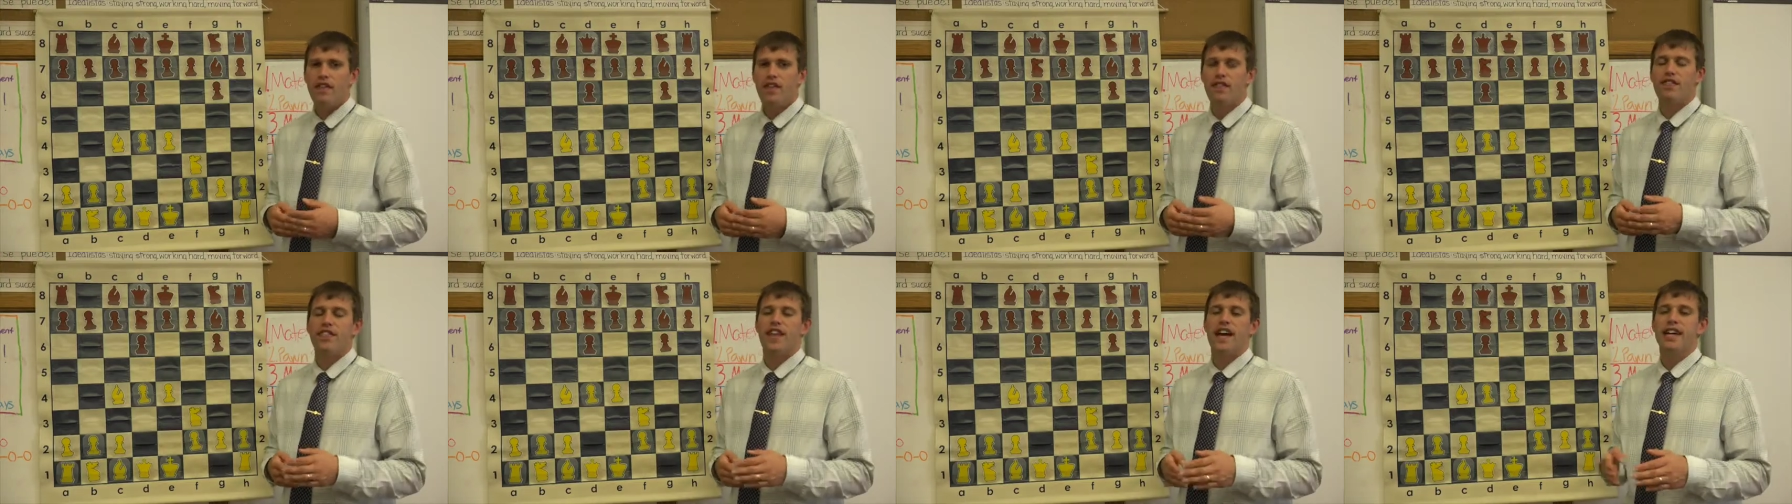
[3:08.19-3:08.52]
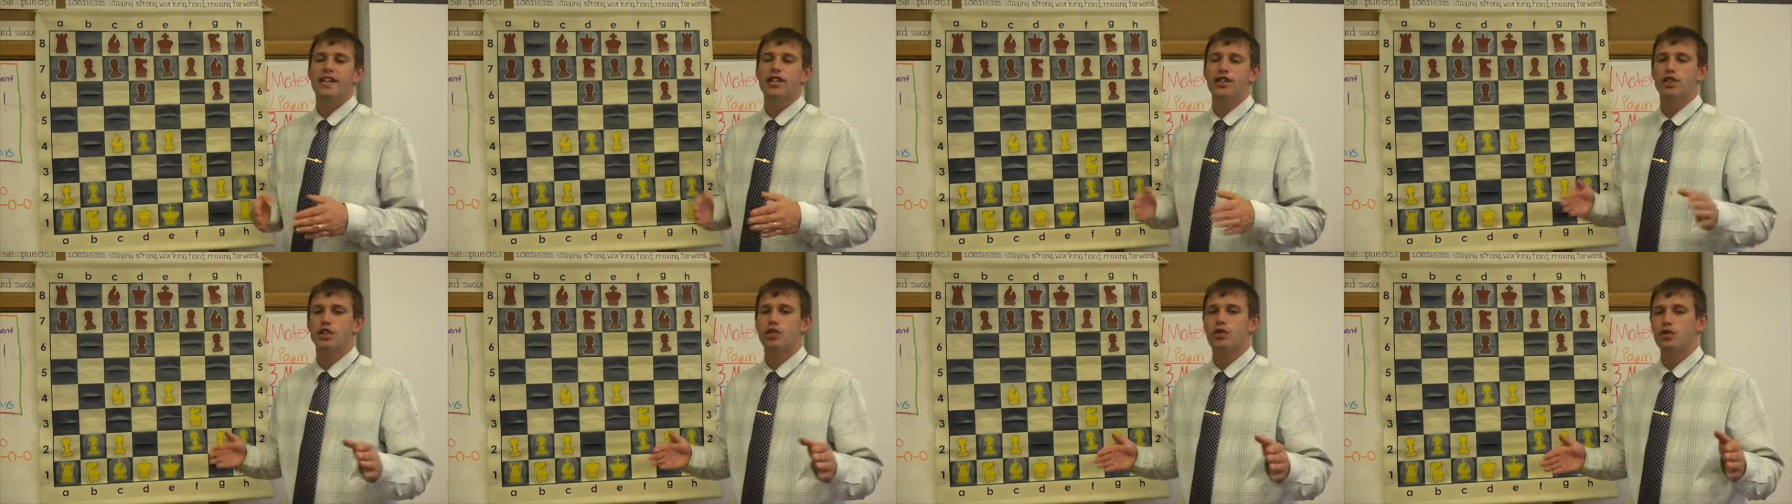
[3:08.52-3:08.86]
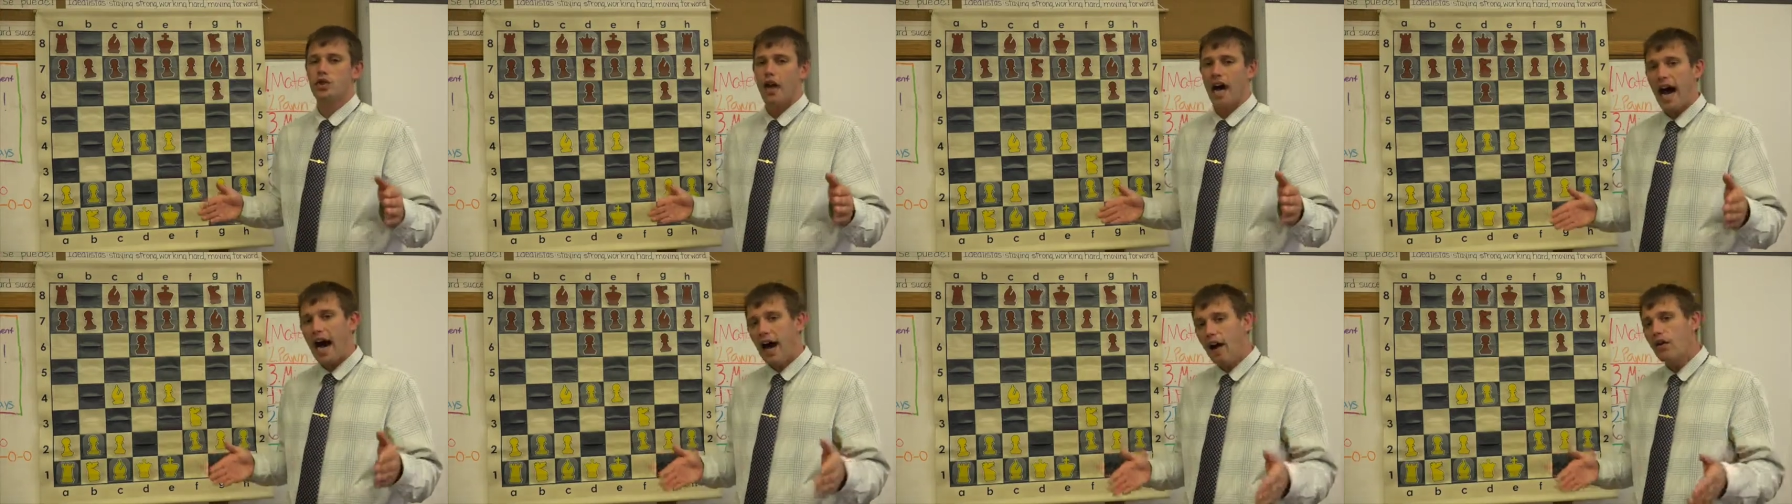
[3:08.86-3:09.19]
they then
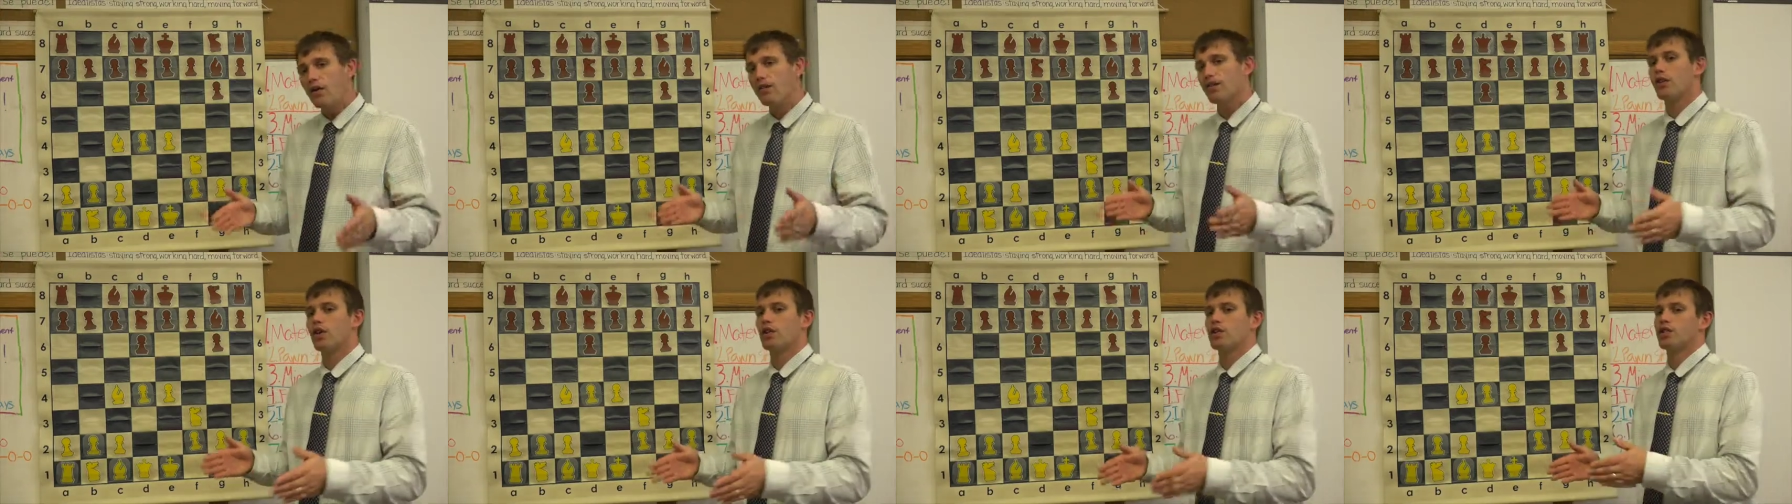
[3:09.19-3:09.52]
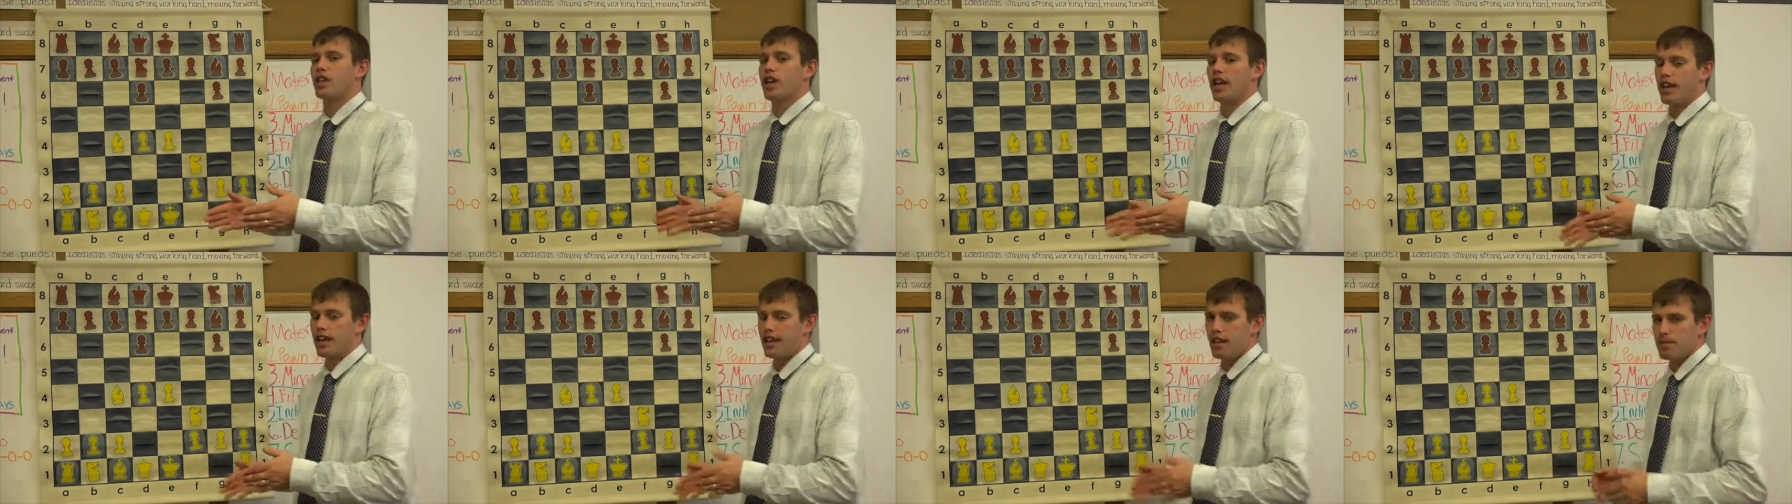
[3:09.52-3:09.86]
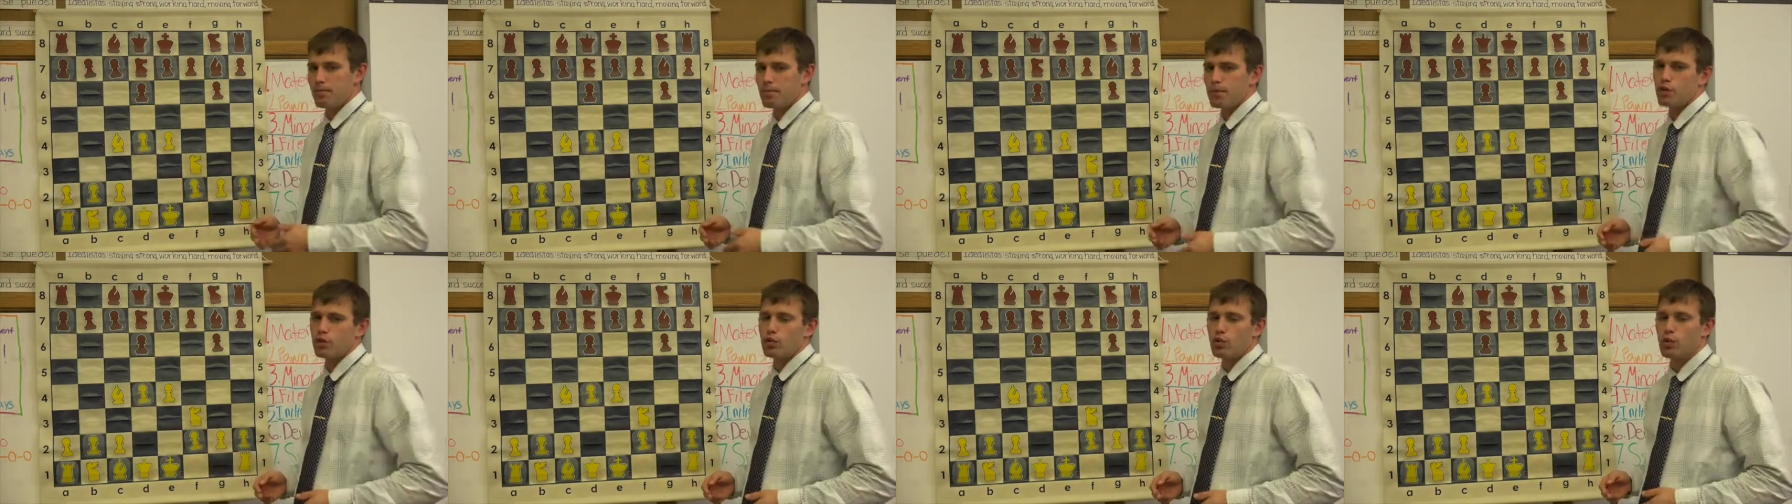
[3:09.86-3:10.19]
choose out of those
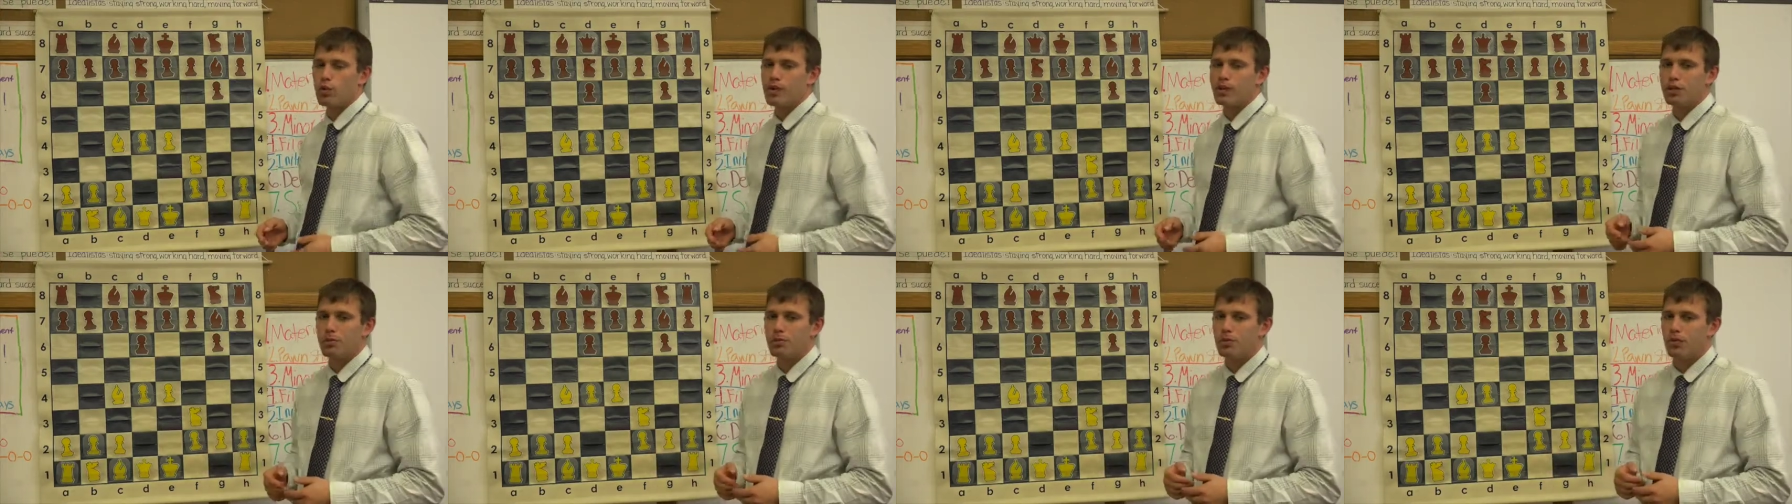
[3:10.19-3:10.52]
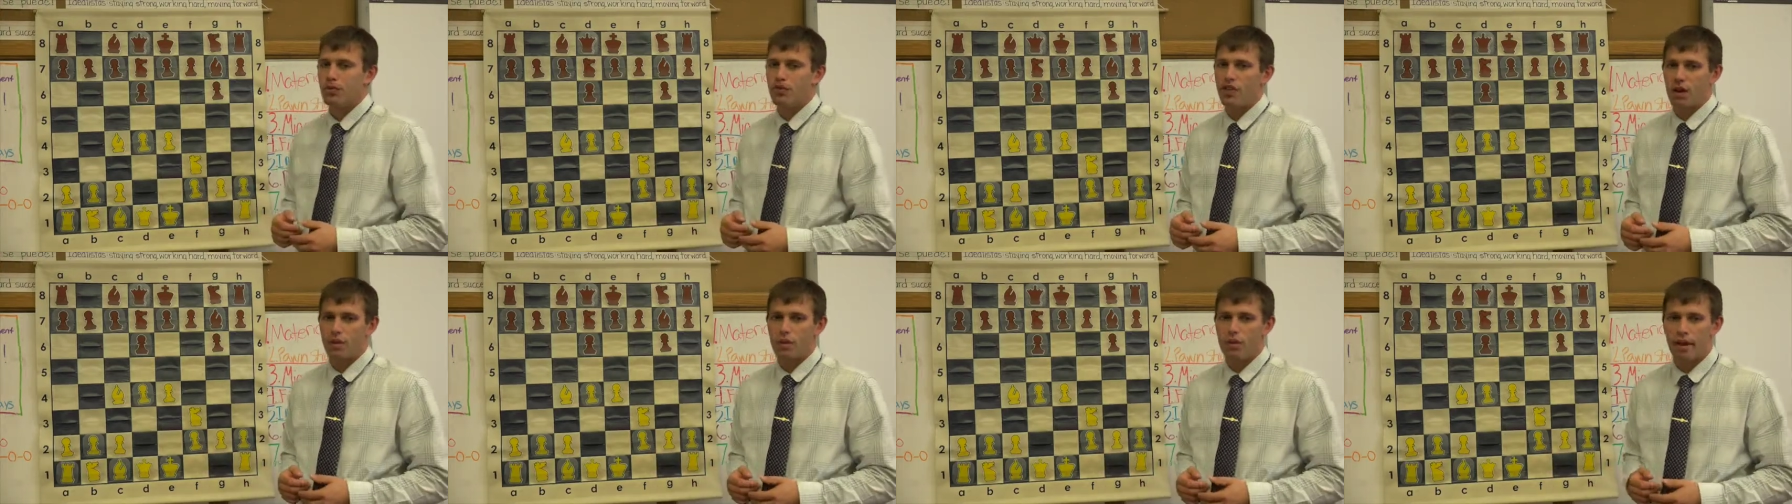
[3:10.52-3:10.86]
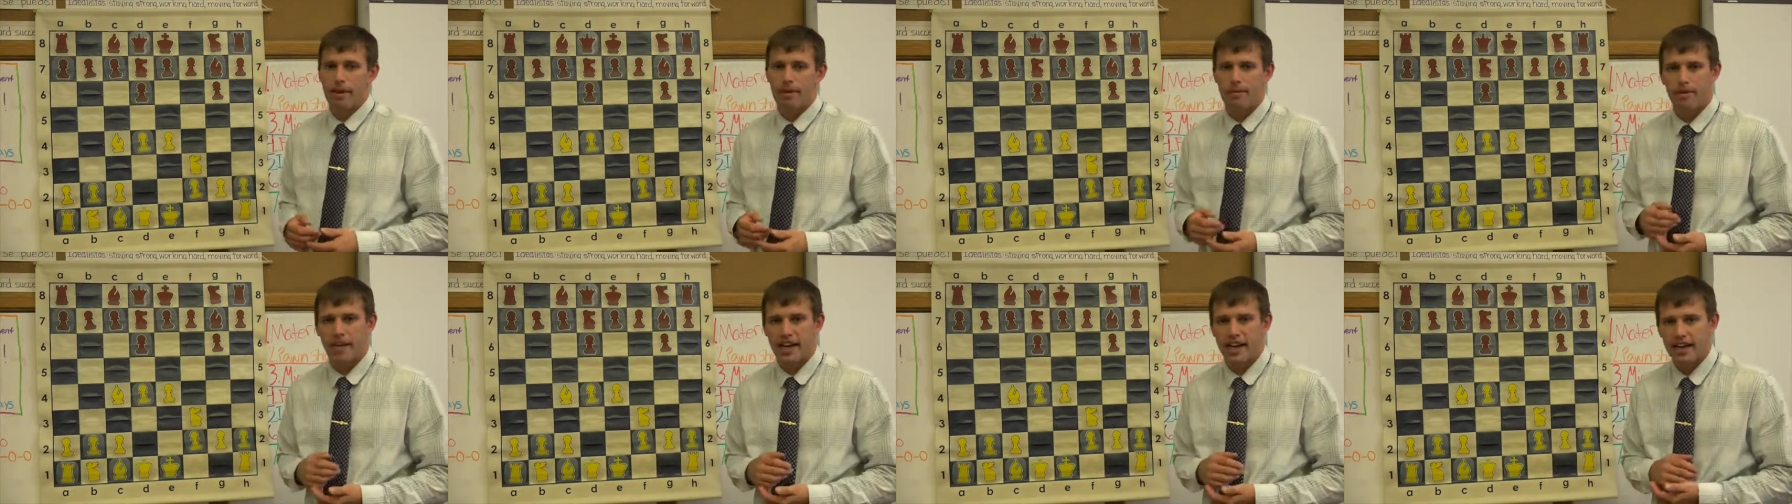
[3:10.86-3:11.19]
candidate moves which move they
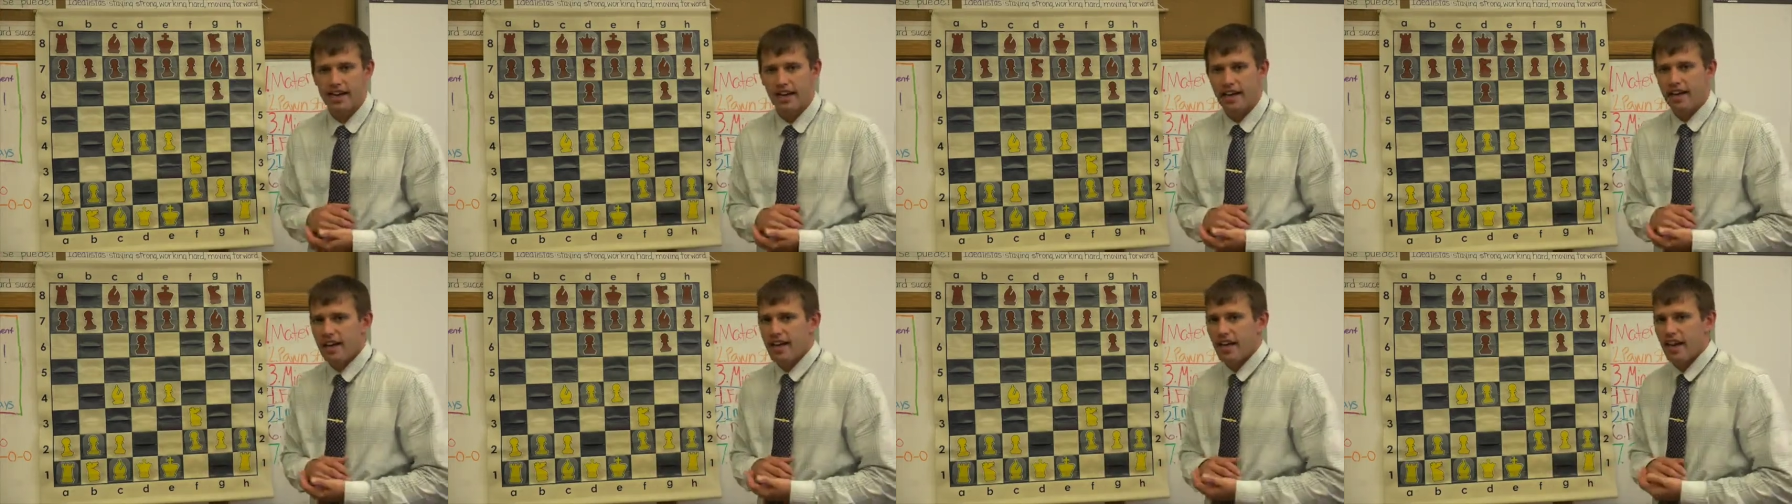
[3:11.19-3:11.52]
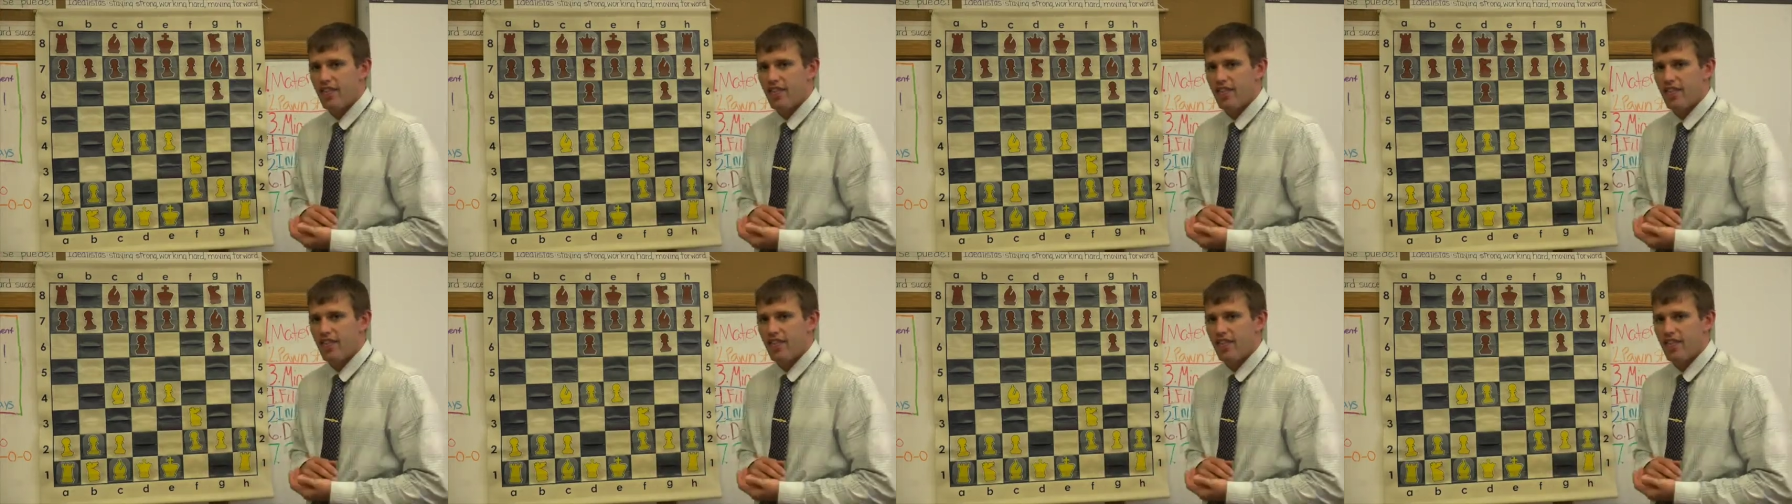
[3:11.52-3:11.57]
want to make.